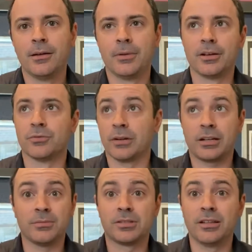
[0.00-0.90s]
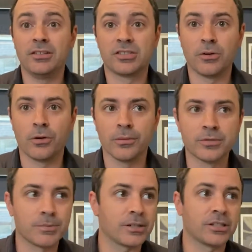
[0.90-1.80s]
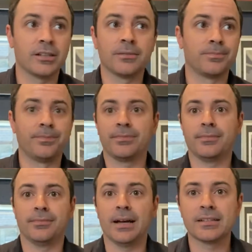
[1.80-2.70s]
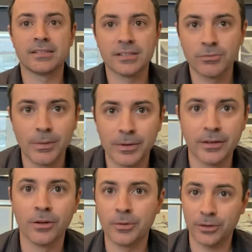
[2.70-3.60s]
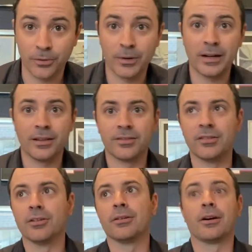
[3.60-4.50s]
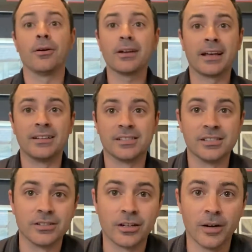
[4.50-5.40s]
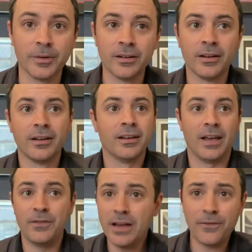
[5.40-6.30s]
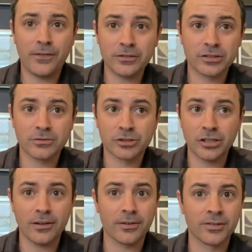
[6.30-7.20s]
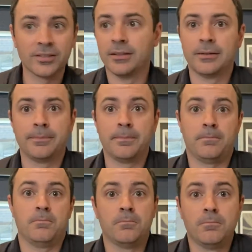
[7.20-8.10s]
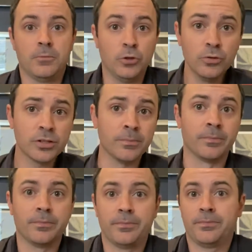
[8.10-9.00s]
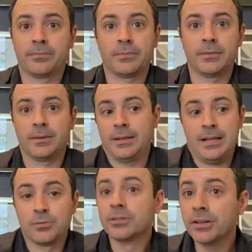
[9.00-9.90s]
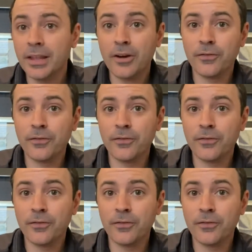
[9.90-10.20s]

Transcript: Because when it comes to these storms, especially the nonsense we've been dealing with already this year and hurricane season coming, if you have functional shutters, use them. That's what they're there